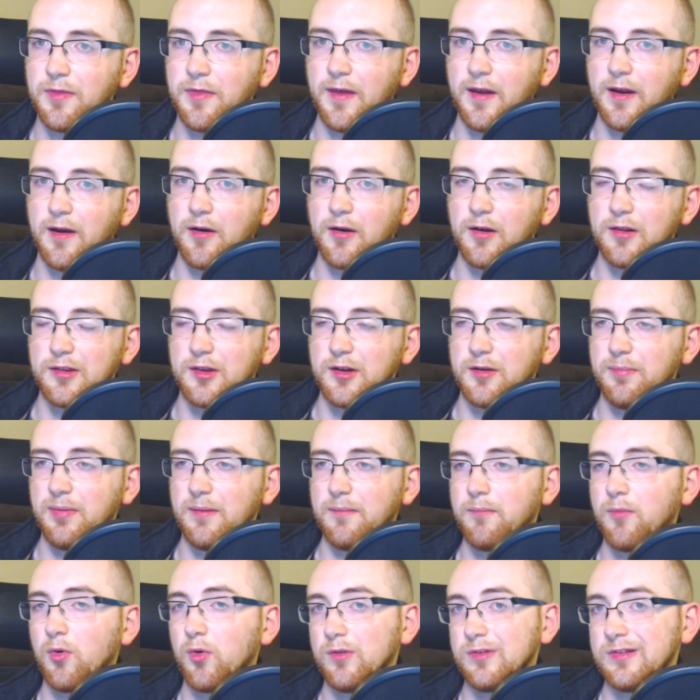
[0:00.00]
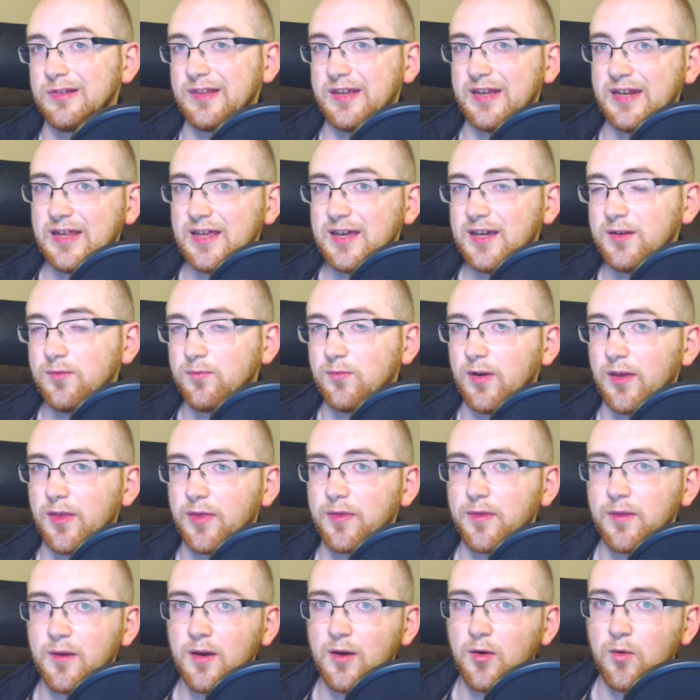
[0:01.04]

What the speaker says: they're a little bit more lenient with